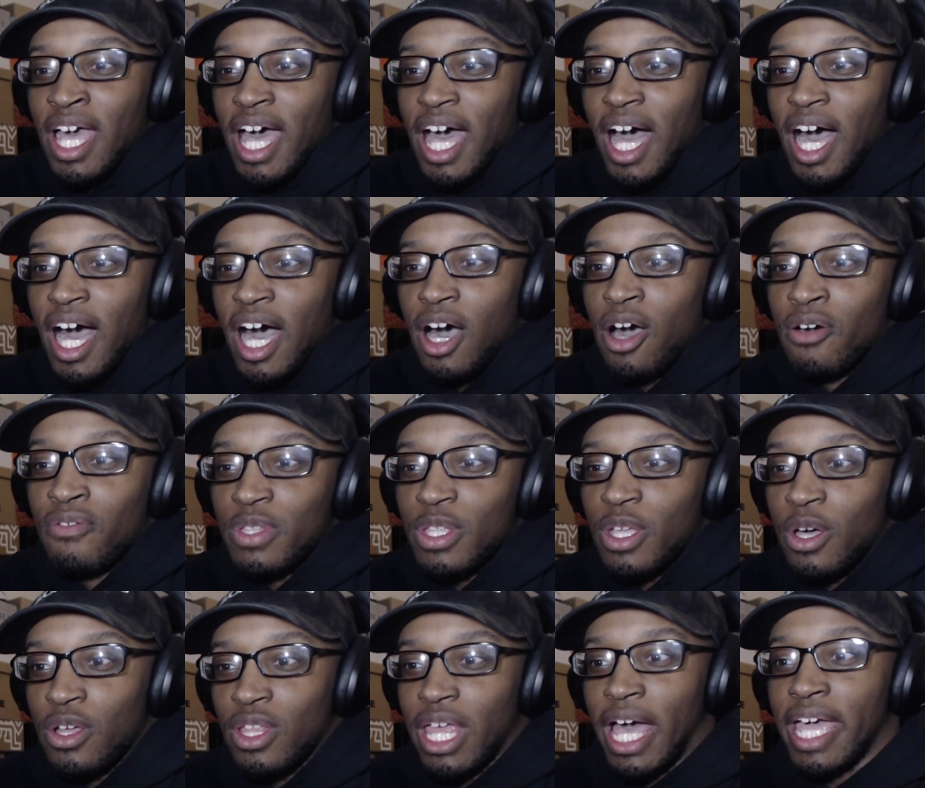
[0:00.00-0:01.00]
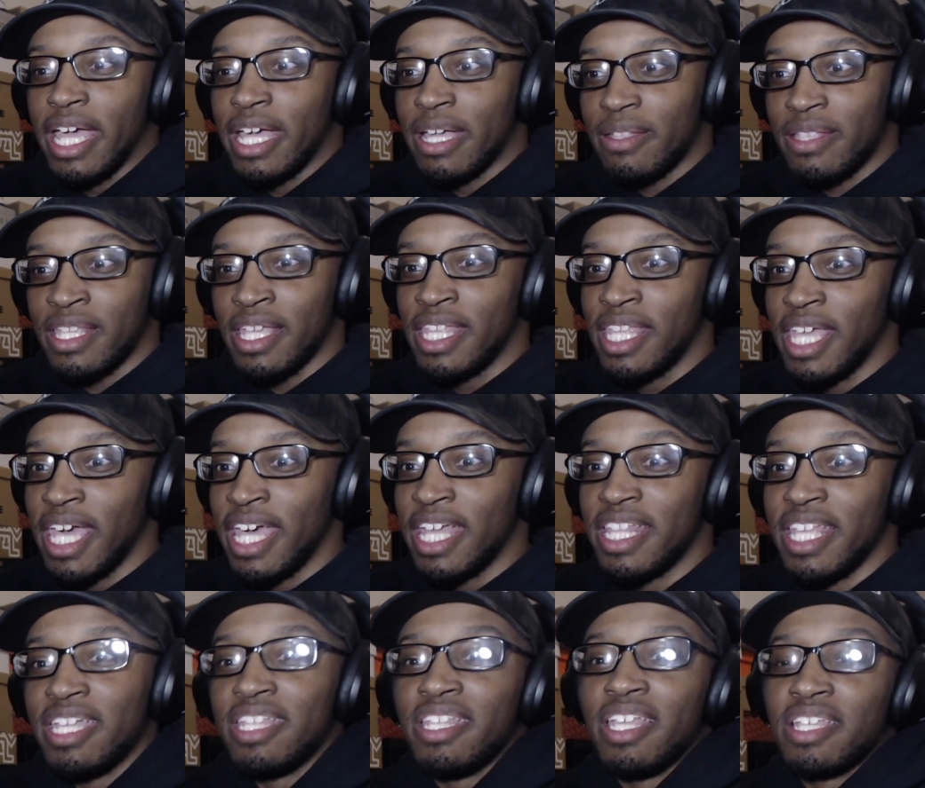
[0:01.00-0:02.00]
I don't even know. Like, and
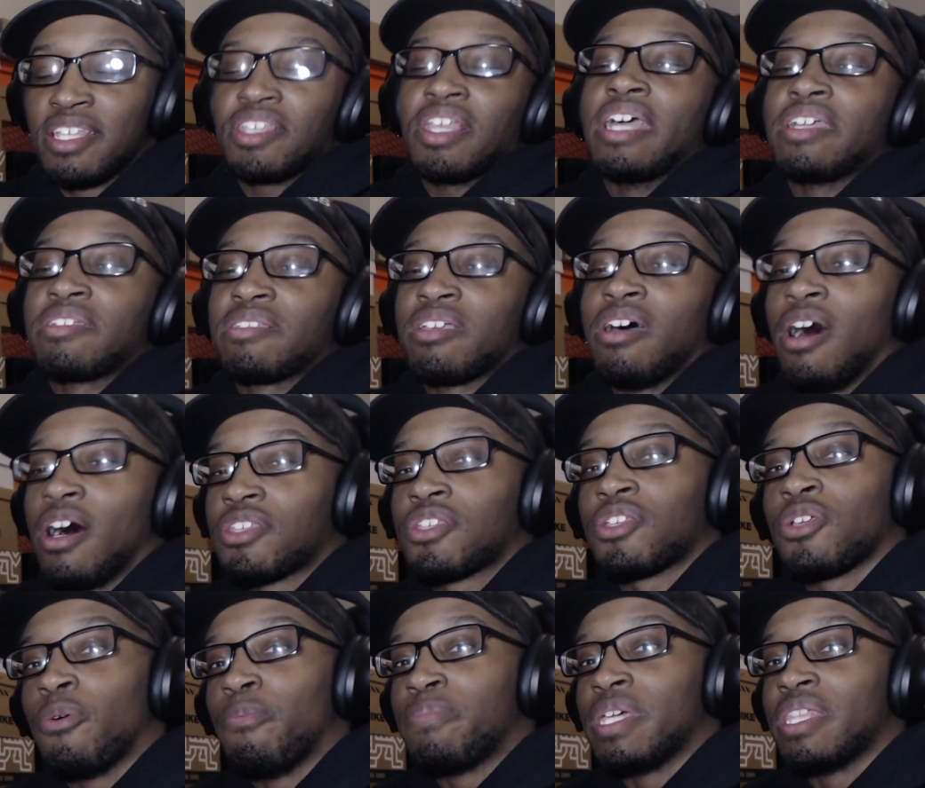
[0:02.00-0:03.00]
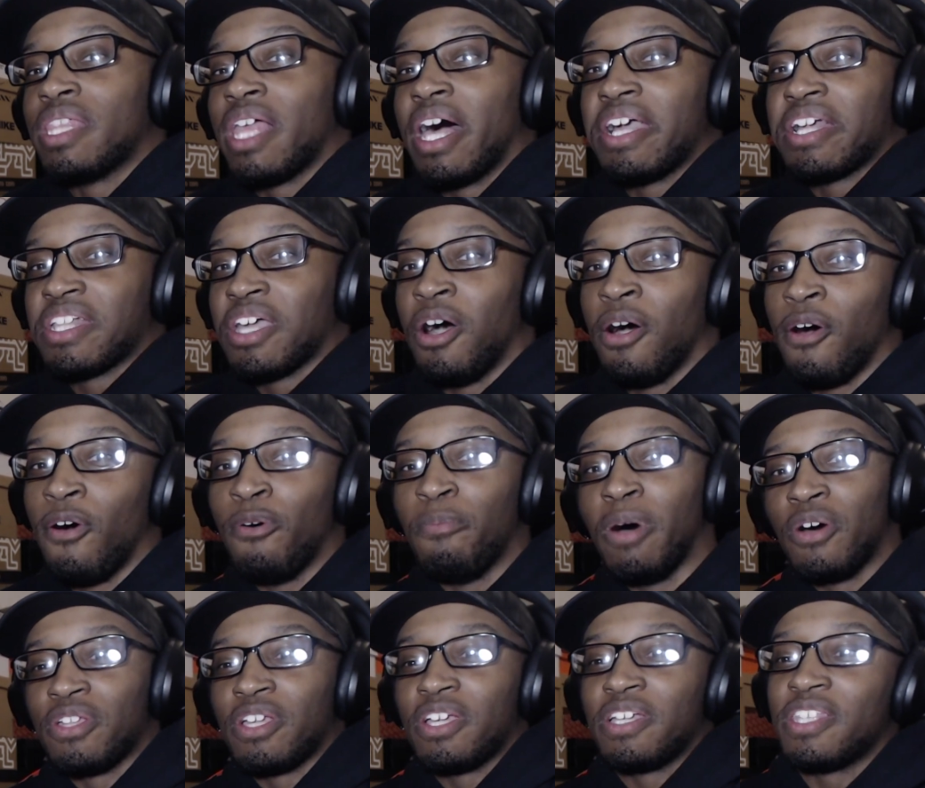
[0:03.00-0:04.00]
then it's like to also be like the
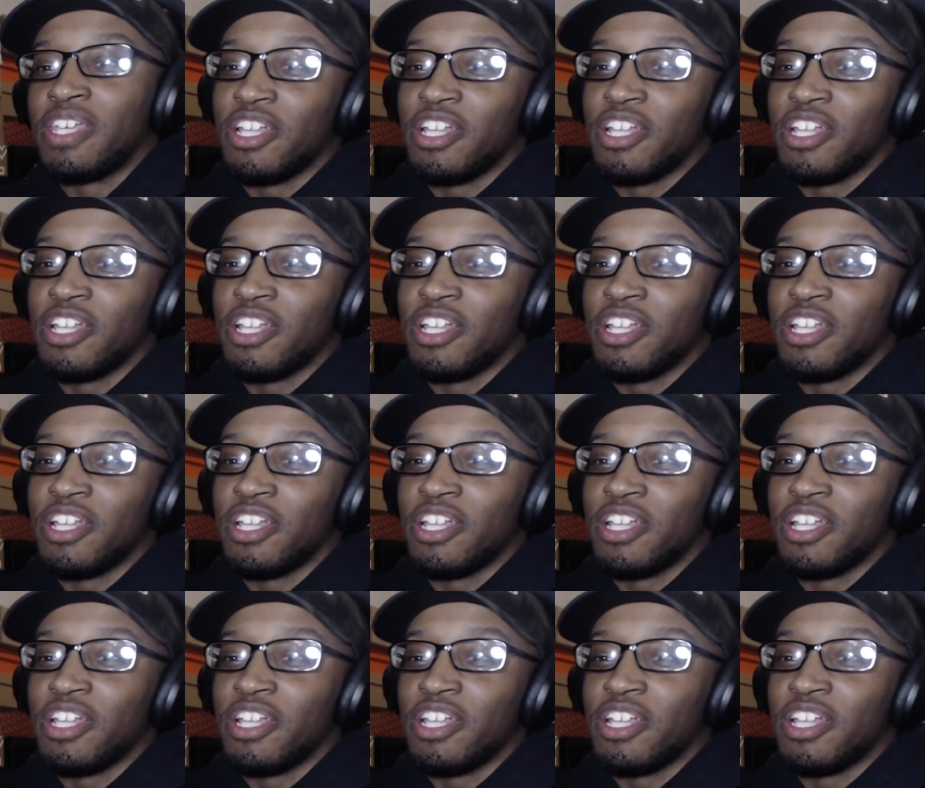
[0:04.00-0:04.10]
homeowner.